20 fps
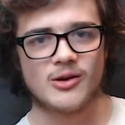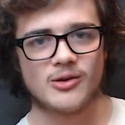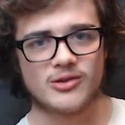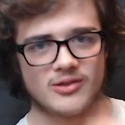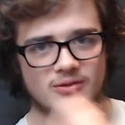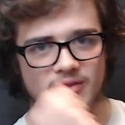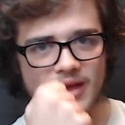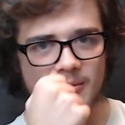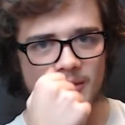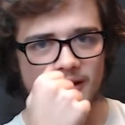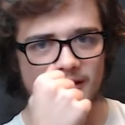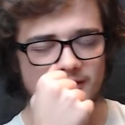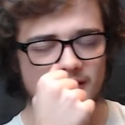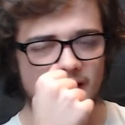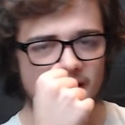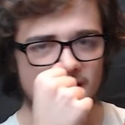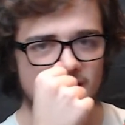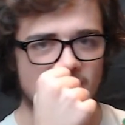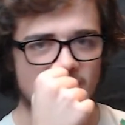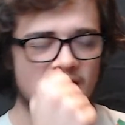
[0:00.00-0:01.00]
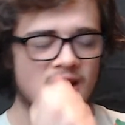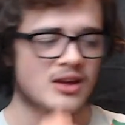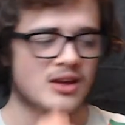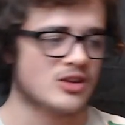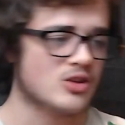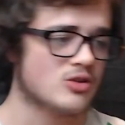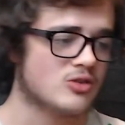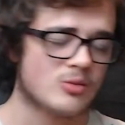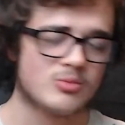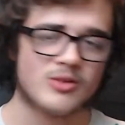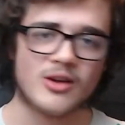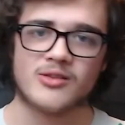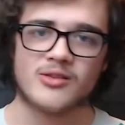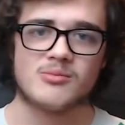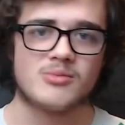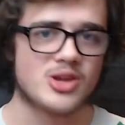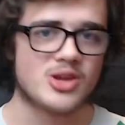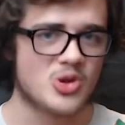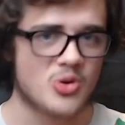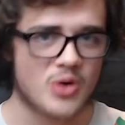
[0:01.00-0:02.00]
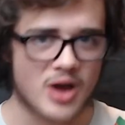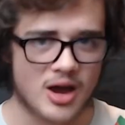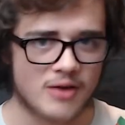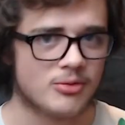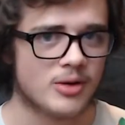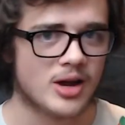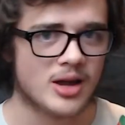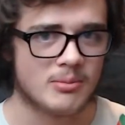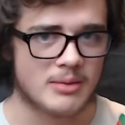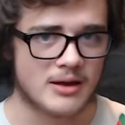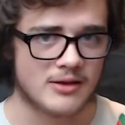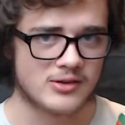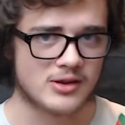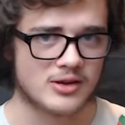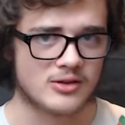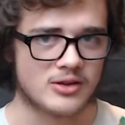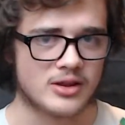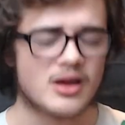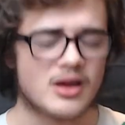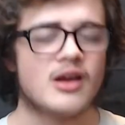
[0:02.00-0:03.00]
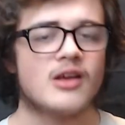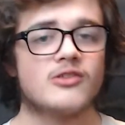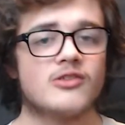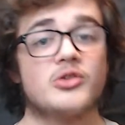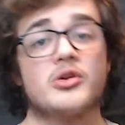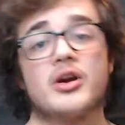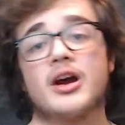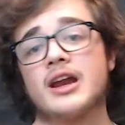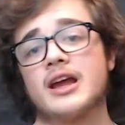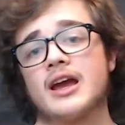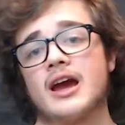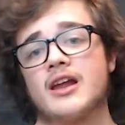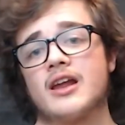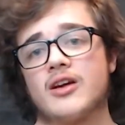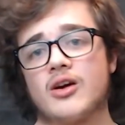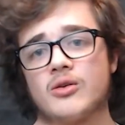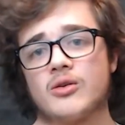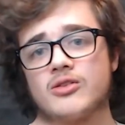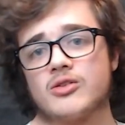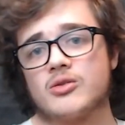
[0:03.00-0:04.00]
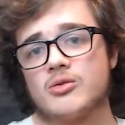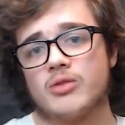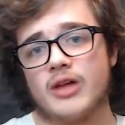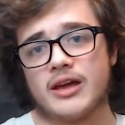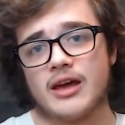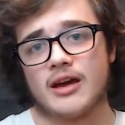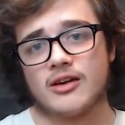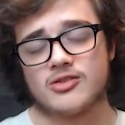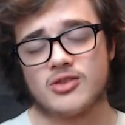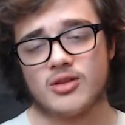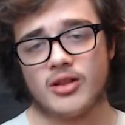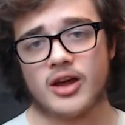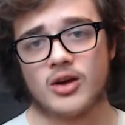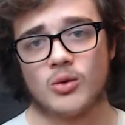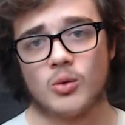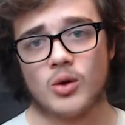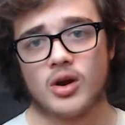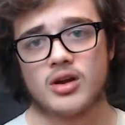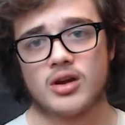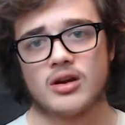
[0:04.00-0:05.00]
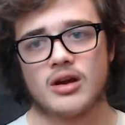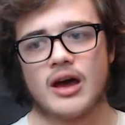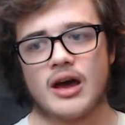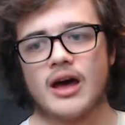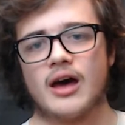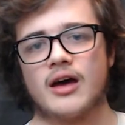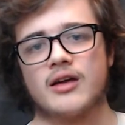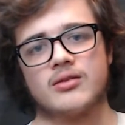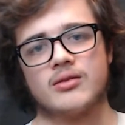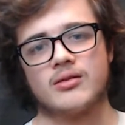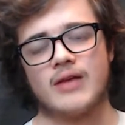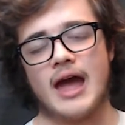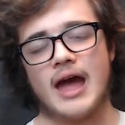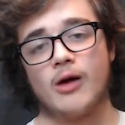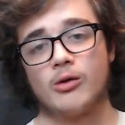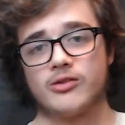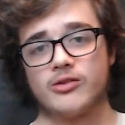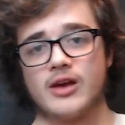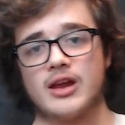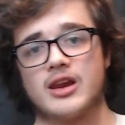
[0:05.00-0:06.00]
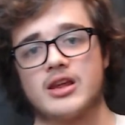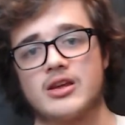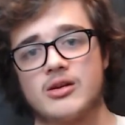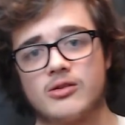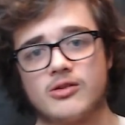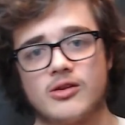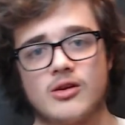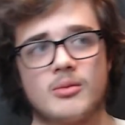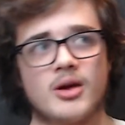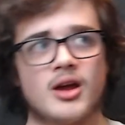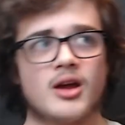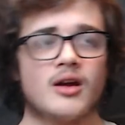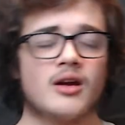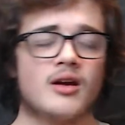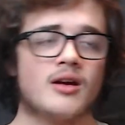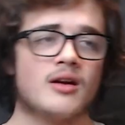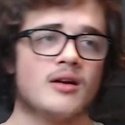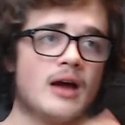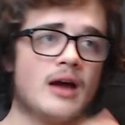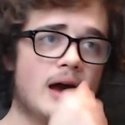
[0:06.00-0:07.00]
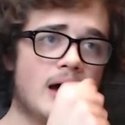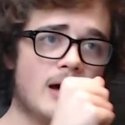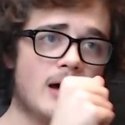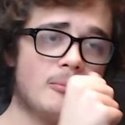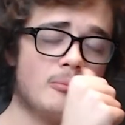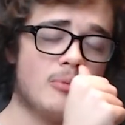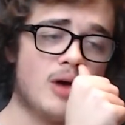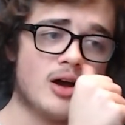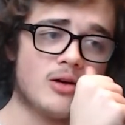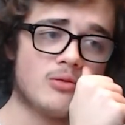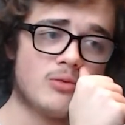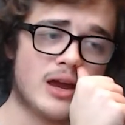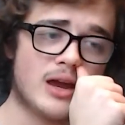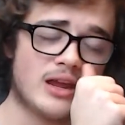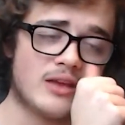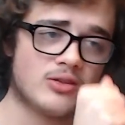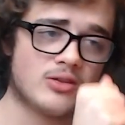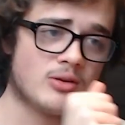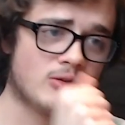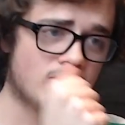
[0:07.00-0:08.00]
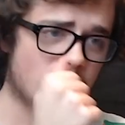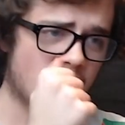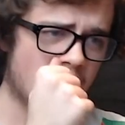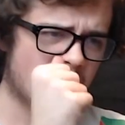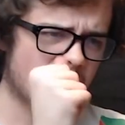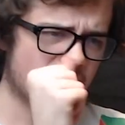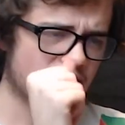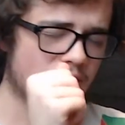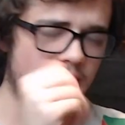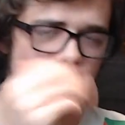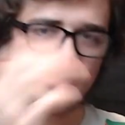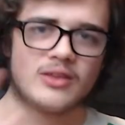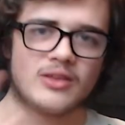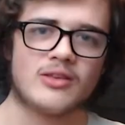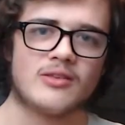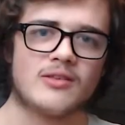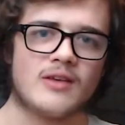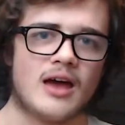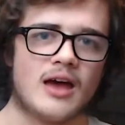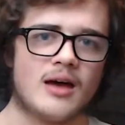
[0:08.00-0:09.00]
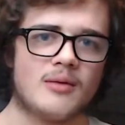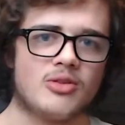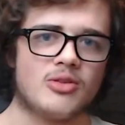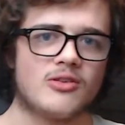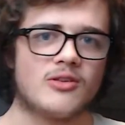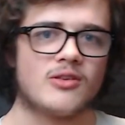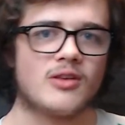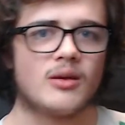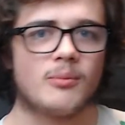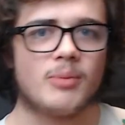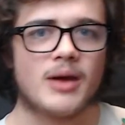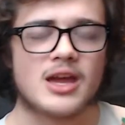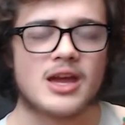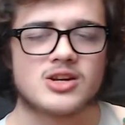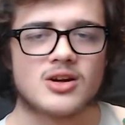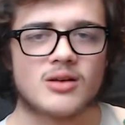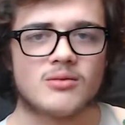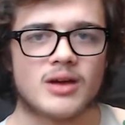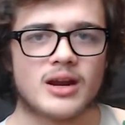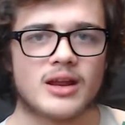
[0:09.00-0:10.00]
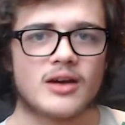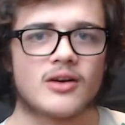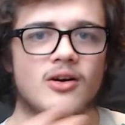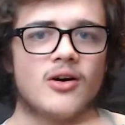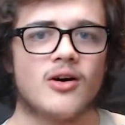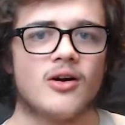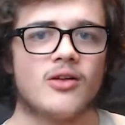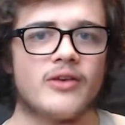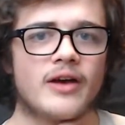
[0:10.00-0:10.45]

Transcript: if that makes sense. YouTube doesn't meet you halfway, basically. So you kind of got to go do like extra legwork outside of YouTube. On Reddit, there's a page on Reddit called